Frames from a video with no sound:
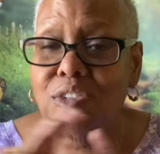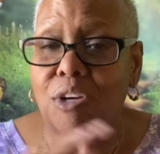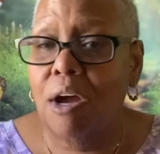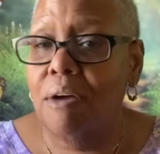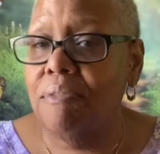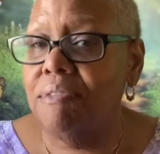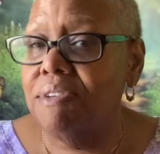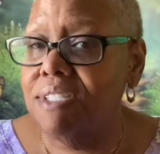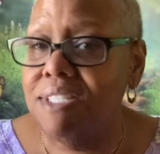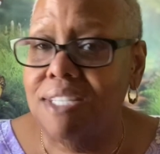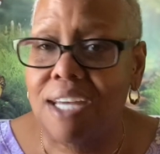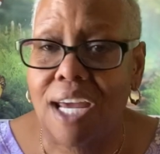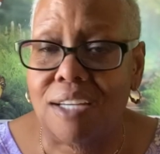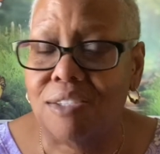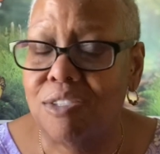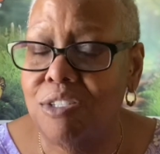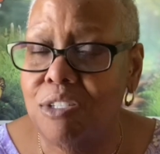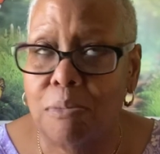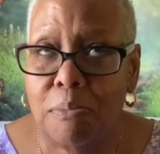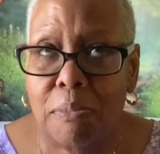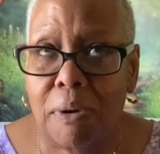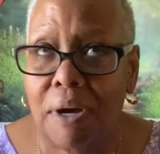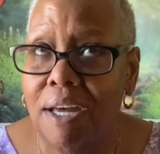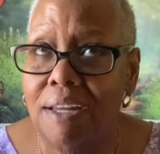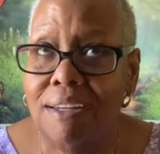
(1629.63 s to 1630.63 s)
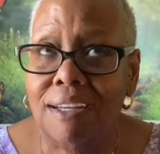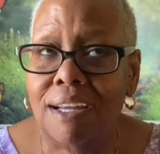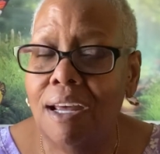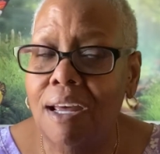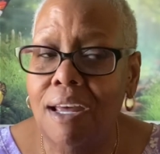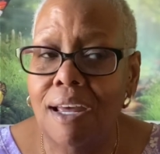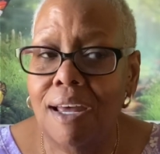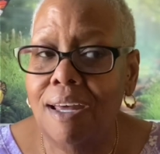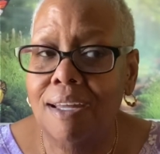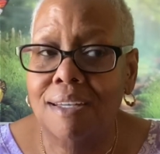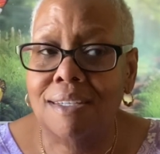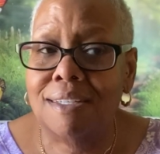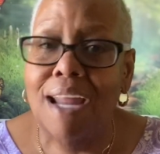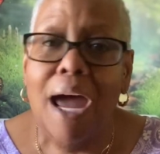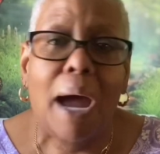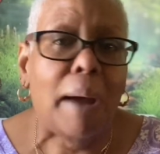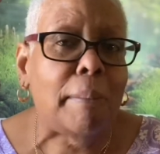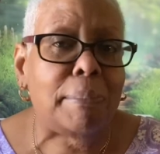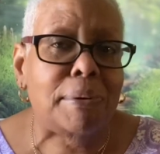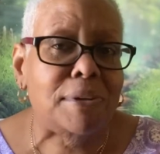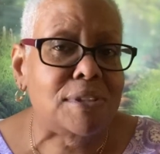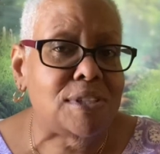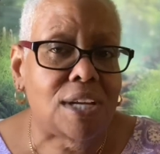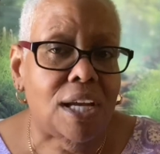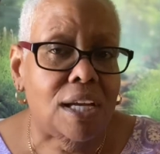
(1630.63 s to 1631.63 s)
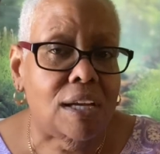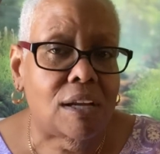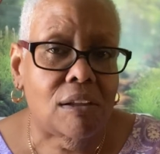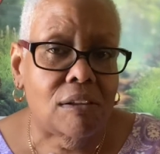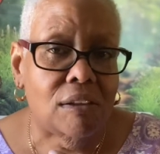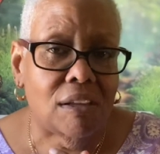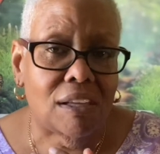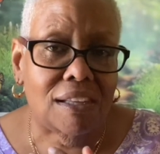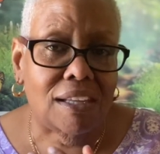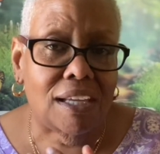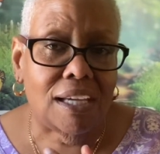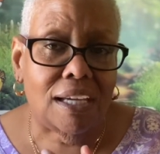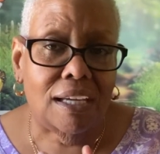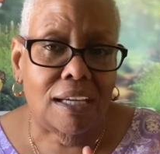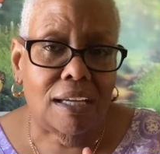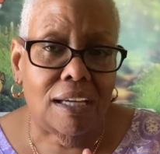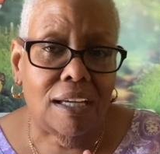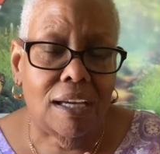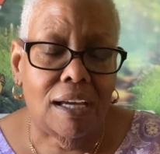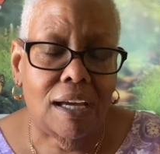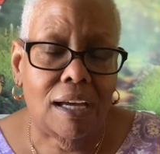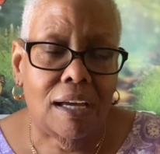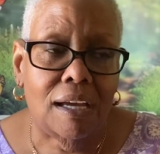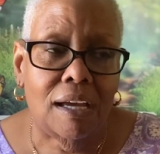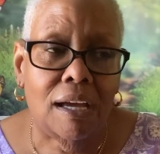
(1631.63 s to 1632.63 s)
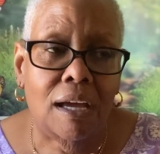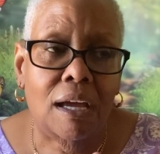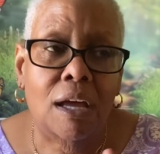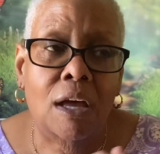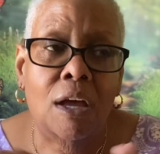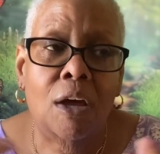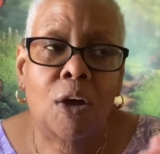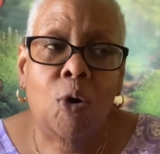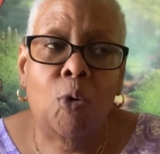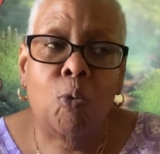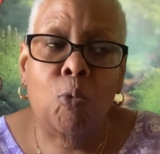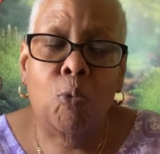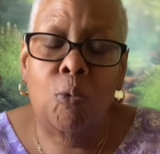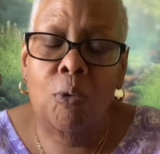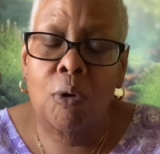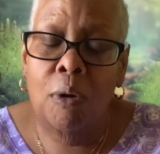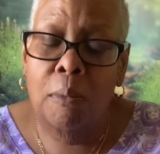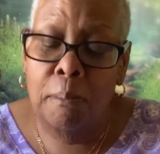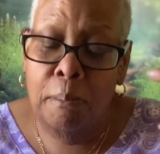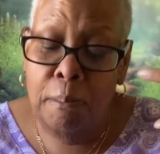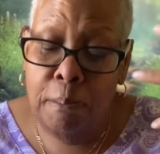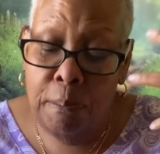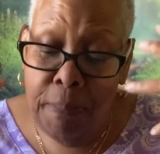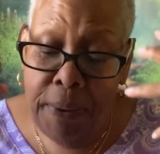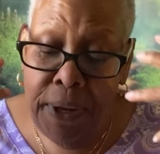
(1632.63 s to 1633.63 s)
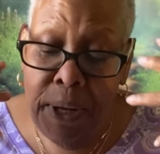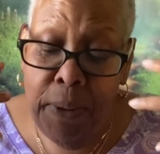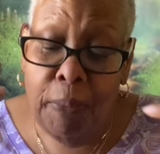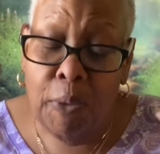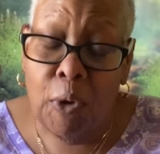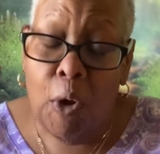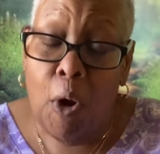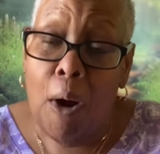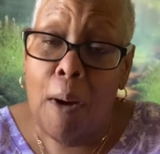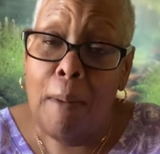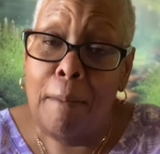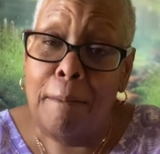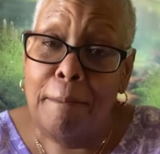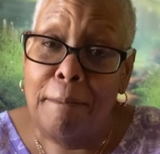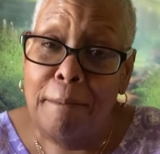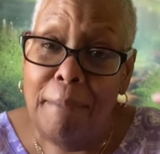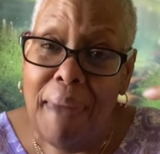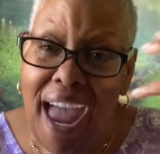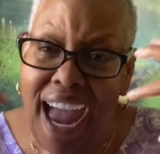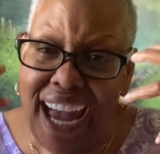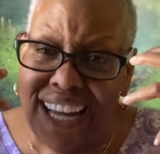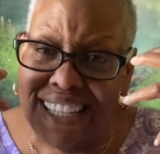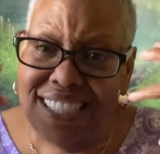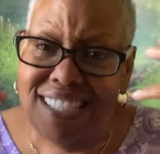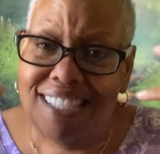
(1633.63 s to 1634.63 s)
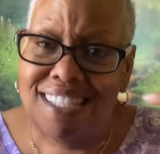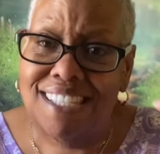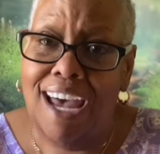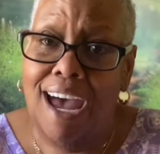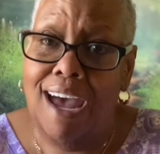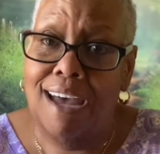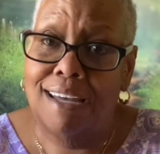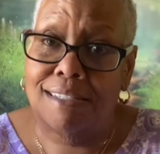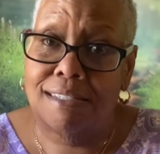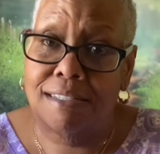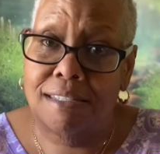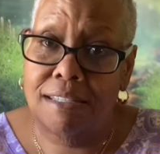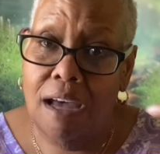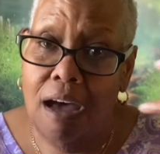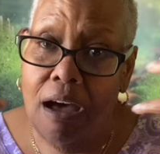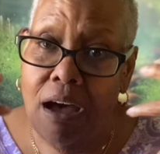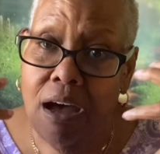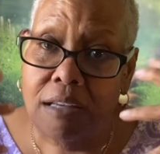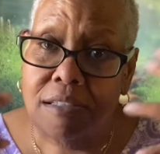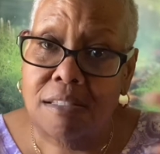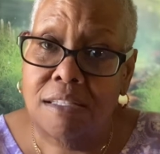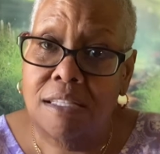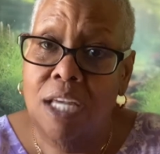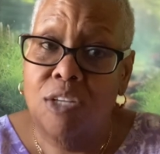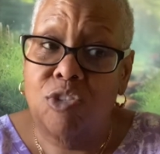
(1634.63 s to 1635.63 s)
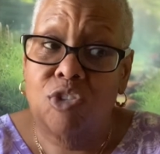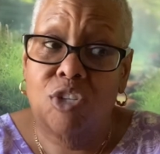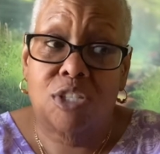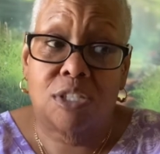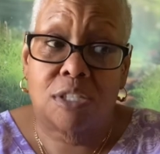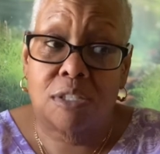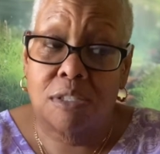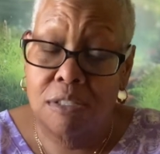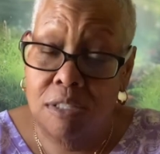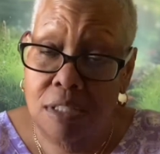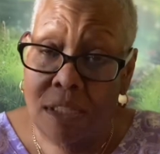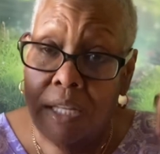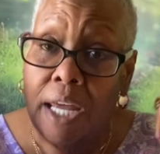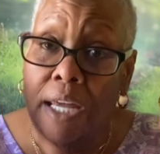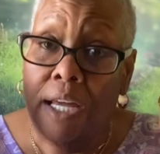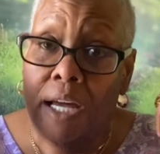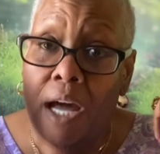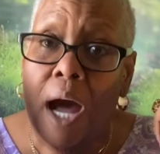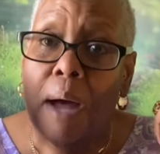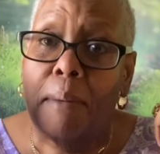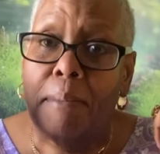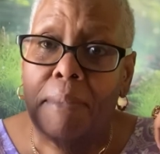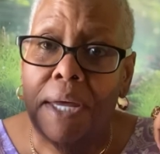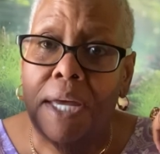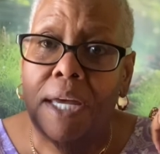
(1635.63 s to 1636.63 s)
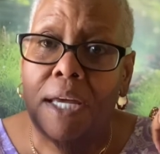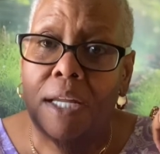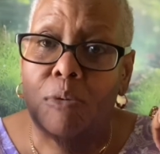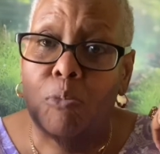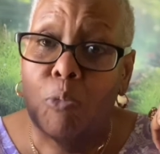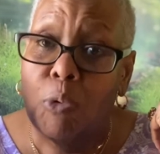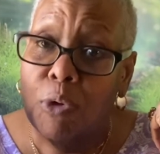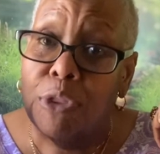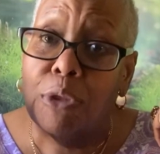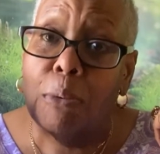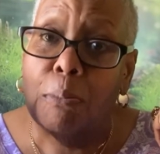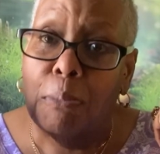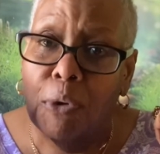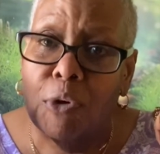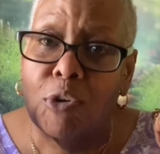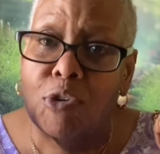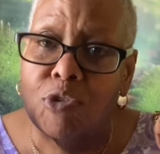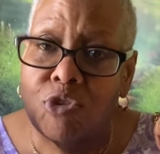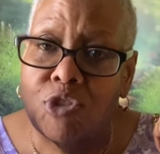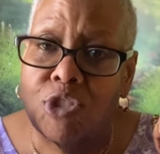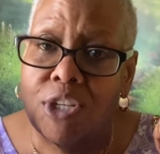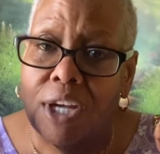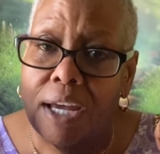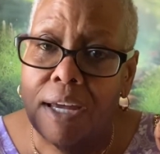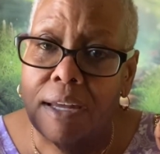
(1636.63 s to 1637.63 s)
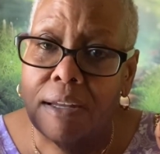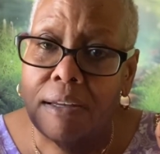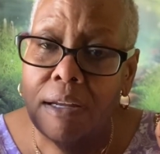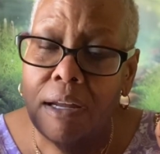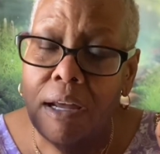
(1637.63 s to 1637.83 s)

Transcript: of attention. But not particularly. People are magnetized to us. They come in with the bullshit